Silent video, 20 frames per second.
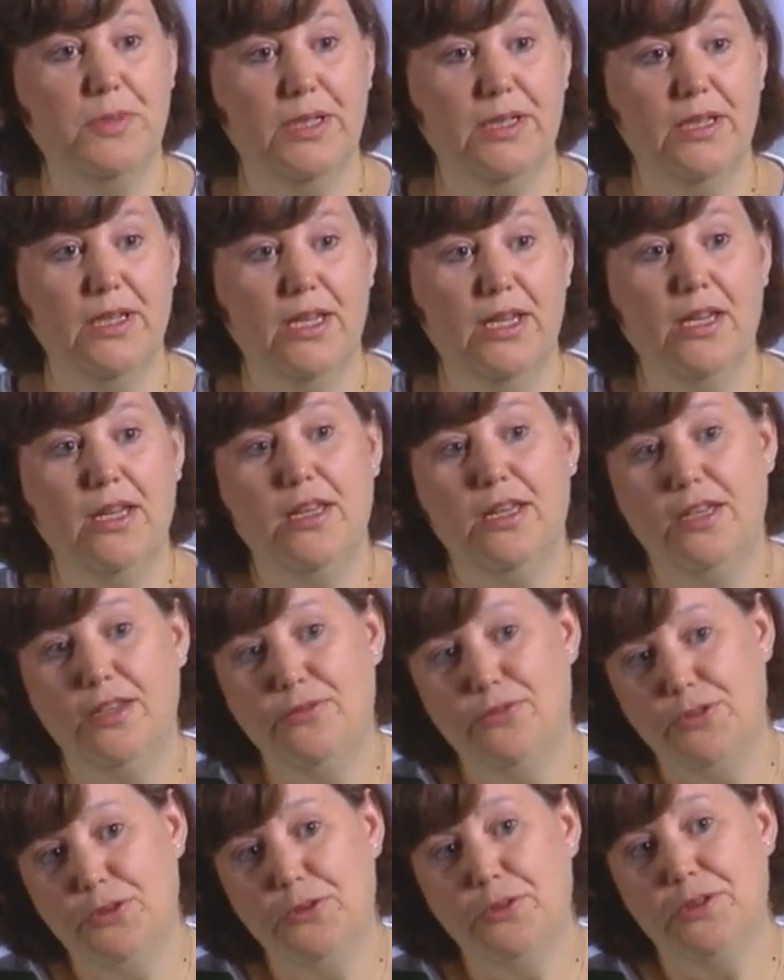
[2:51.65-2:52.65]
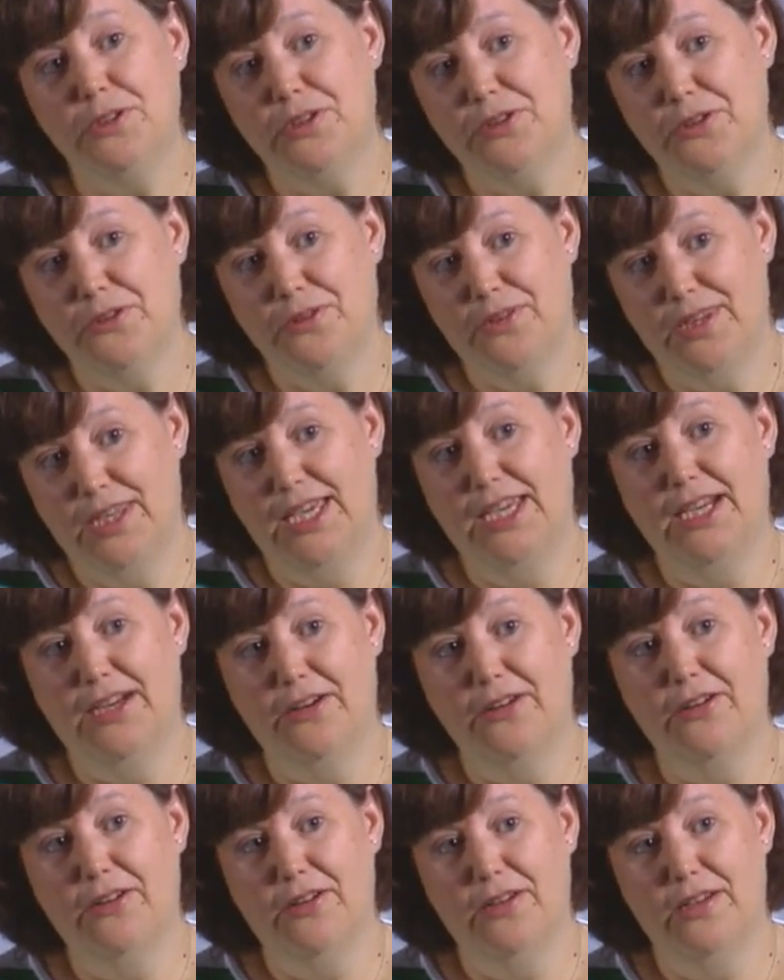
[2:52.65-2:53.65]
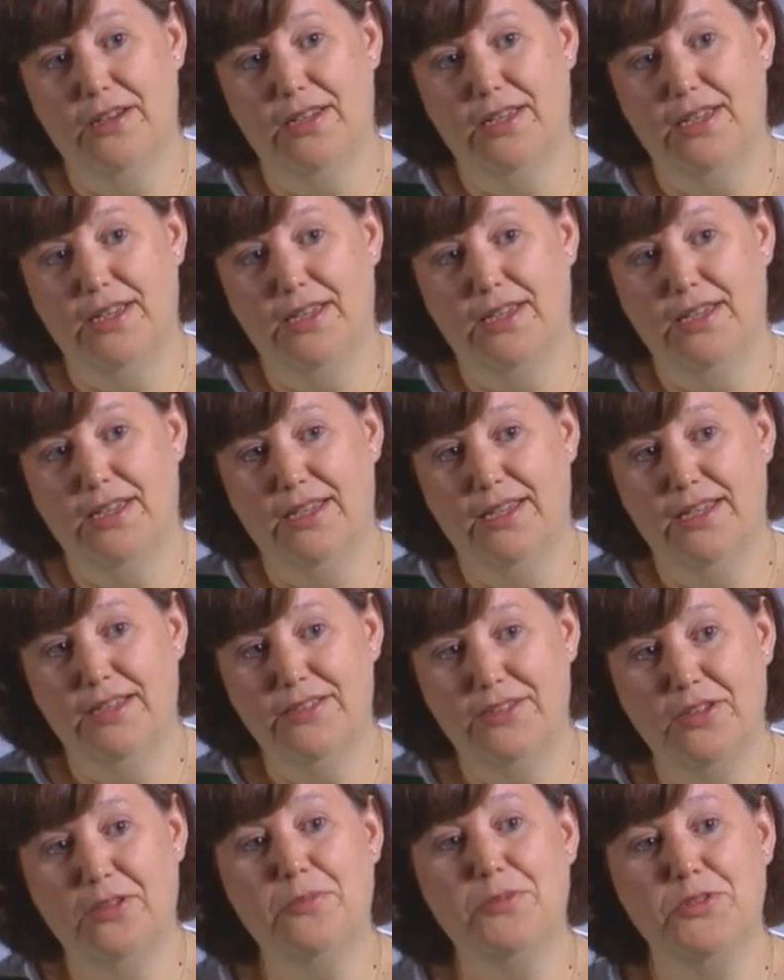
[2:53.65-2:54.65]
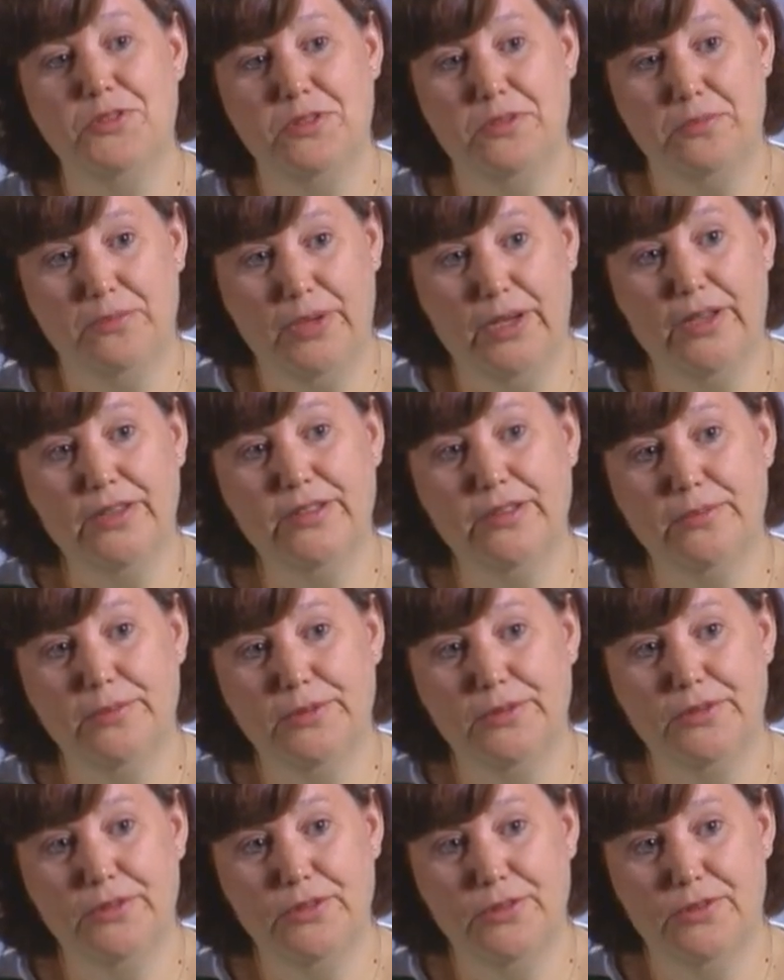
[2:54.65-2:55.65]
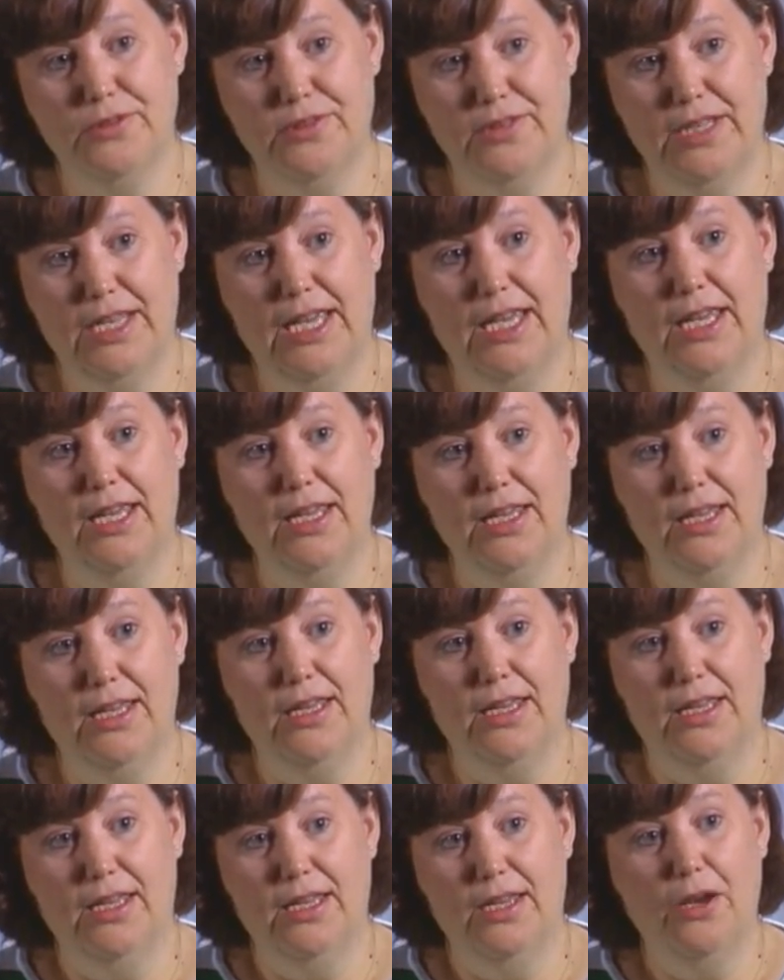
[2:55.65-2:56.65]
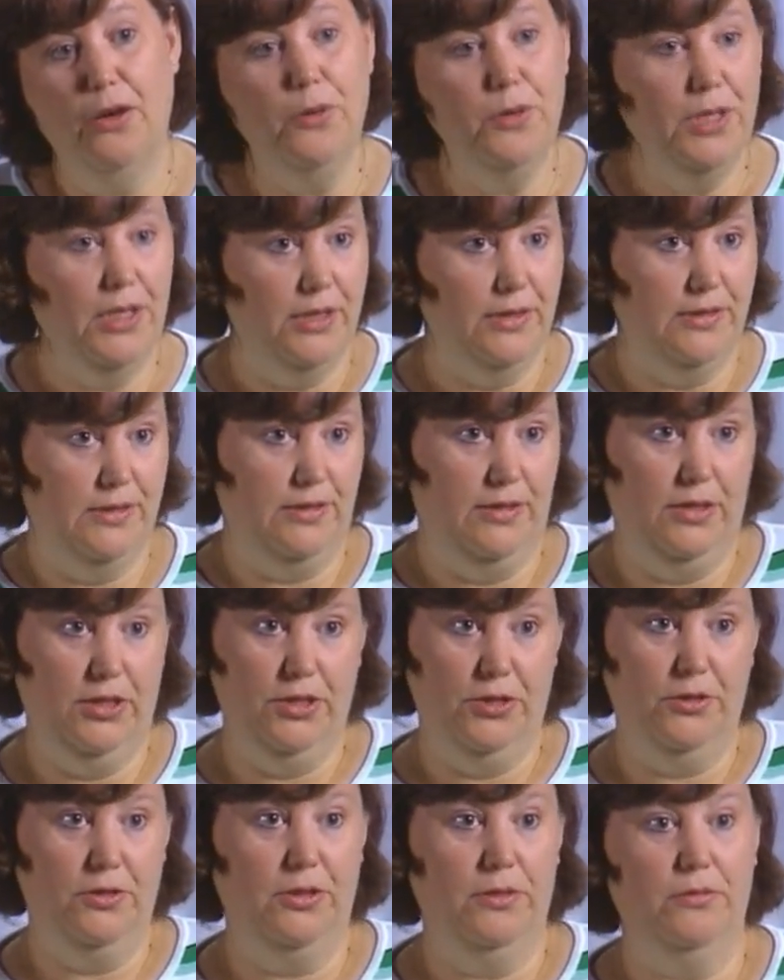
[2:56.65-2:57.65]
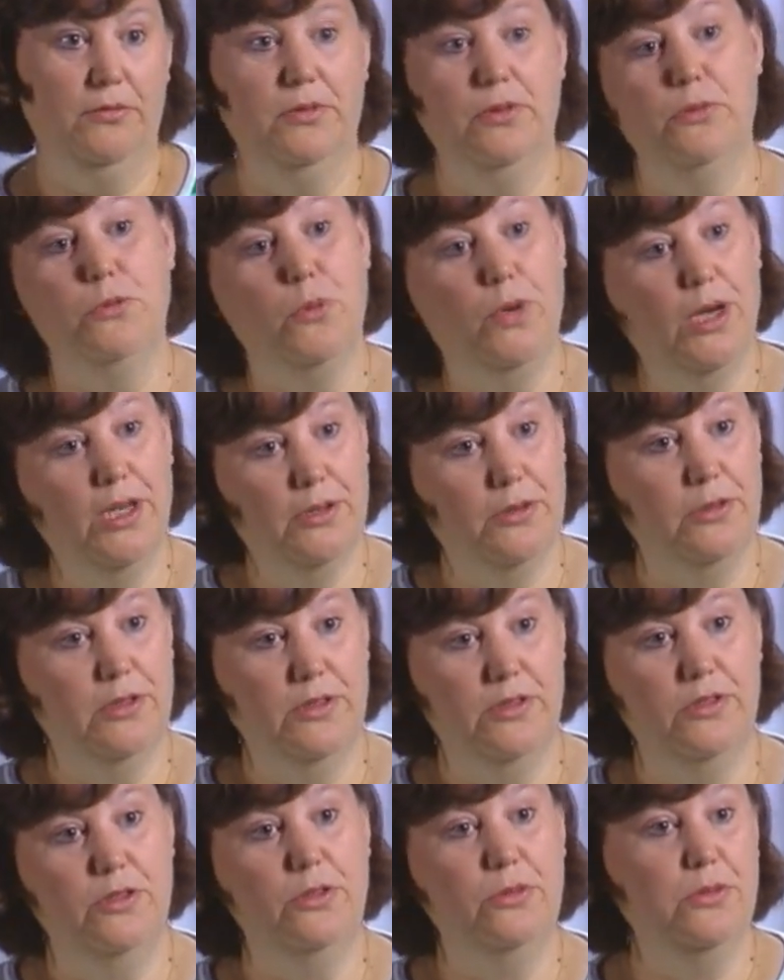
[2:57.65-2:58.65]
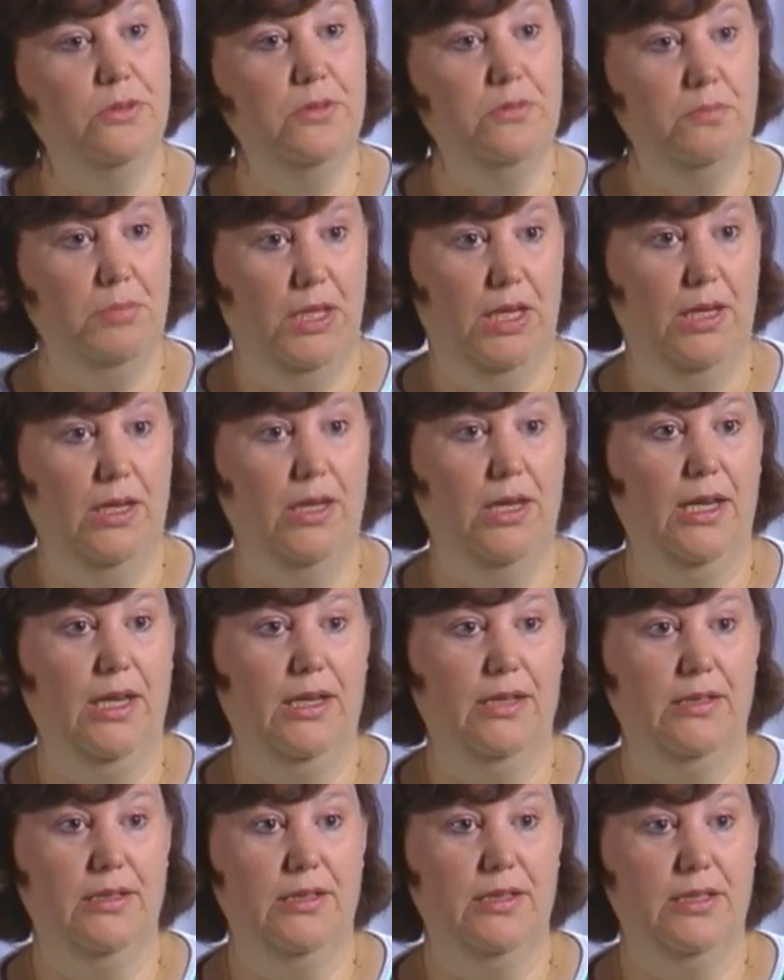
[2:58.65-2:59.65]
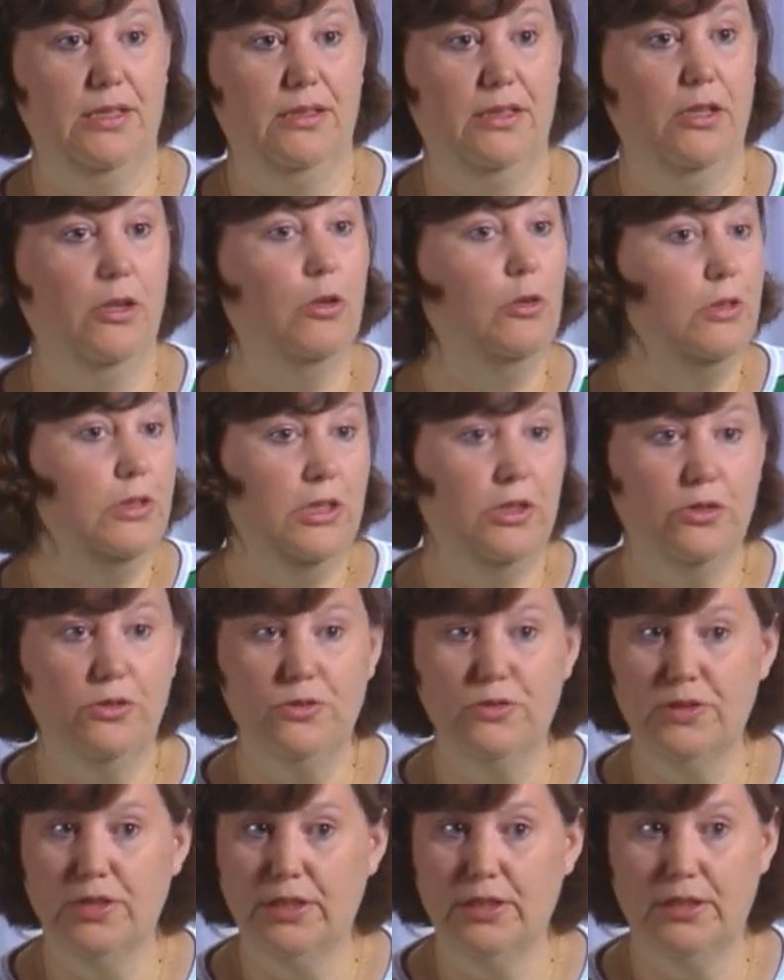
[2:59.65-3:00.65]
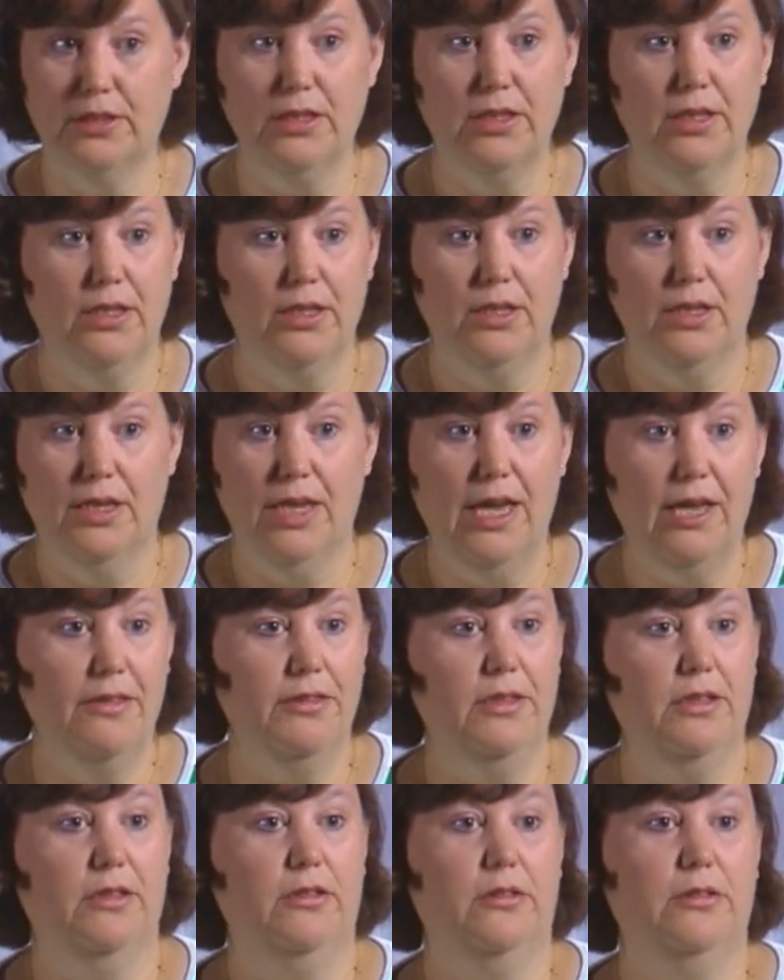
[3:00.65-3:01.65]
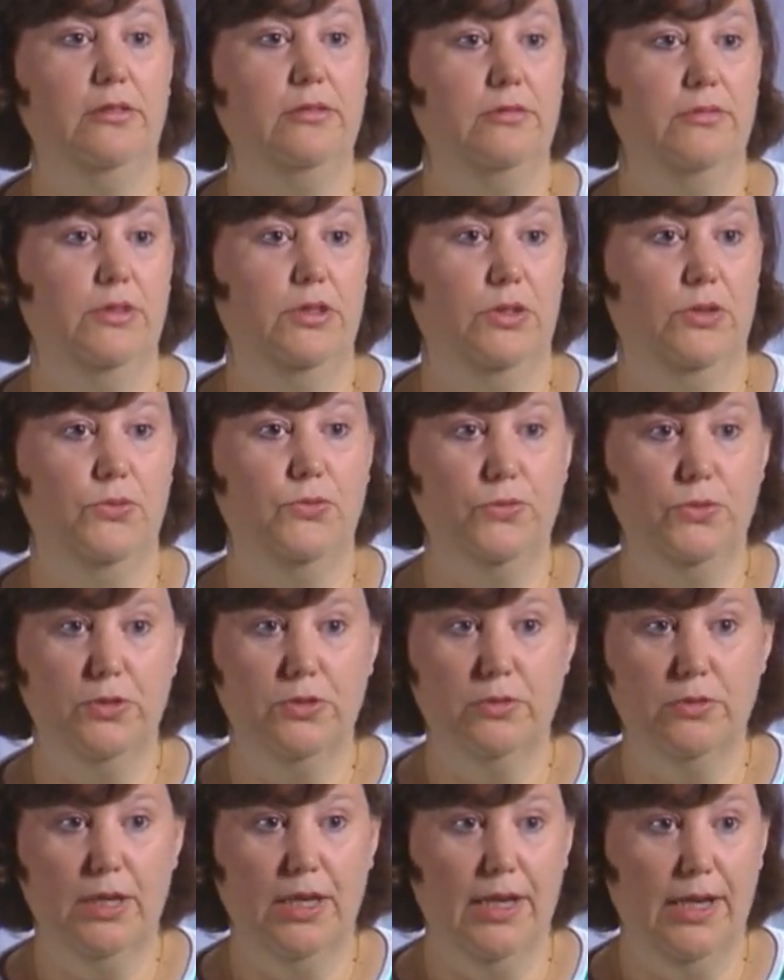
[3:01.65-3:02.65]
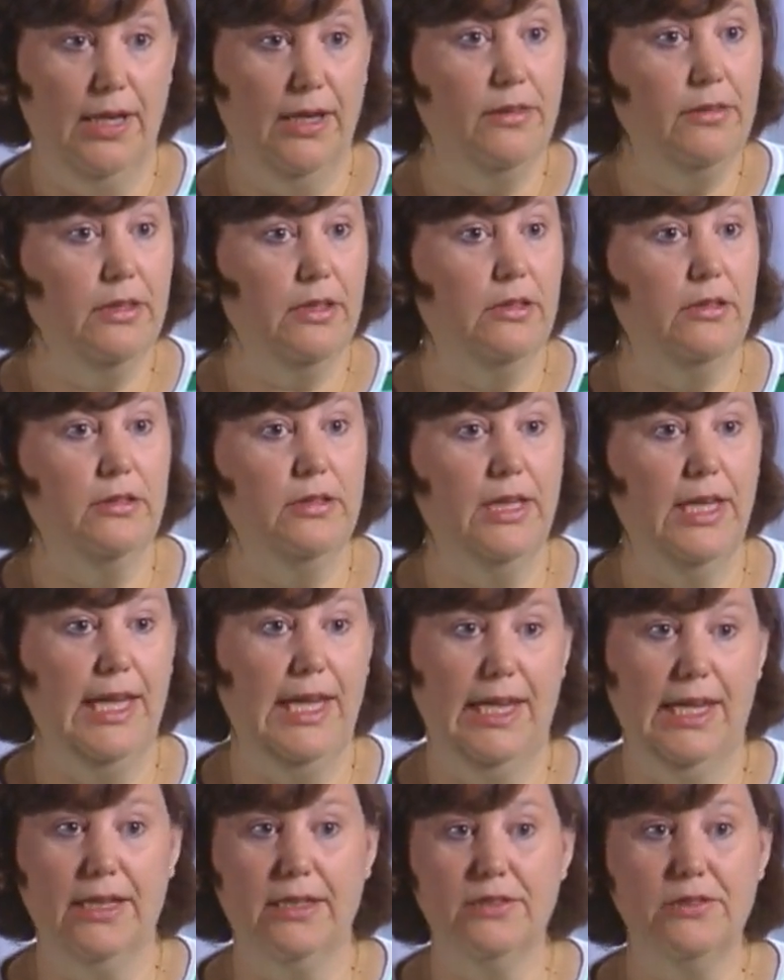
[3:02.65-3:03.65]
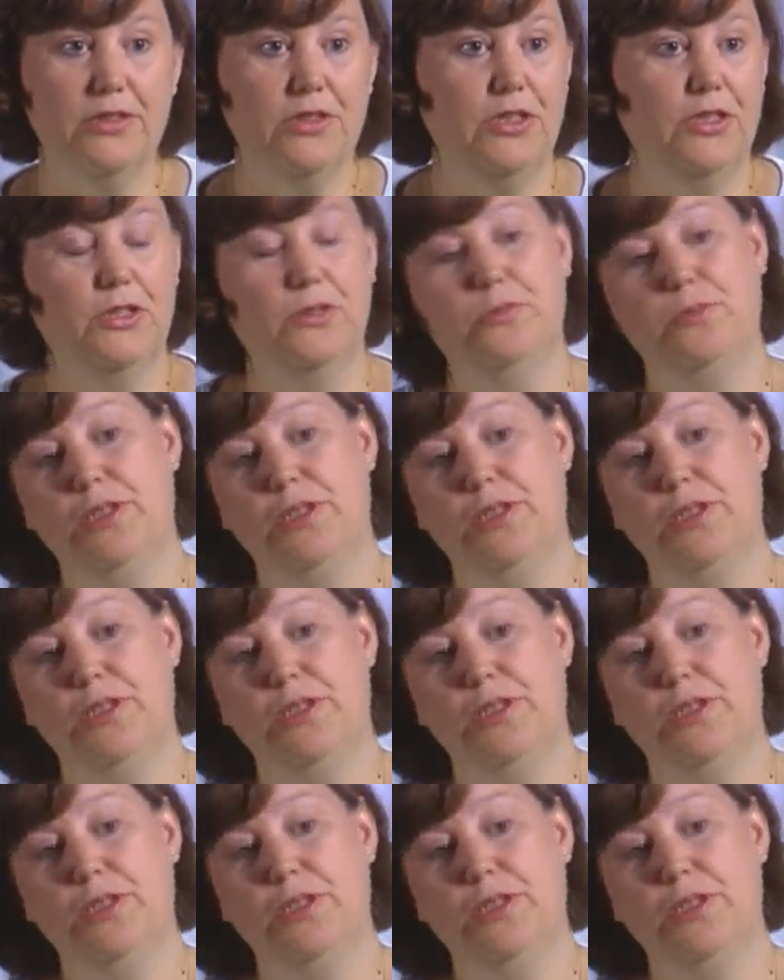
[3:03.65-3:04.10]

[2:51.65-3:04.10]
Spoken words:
But if you are not there, it's almost impossible to say, oh yes, you know, the water is USB and they're only using ethanol, you know, food grade ethanol, and, you know,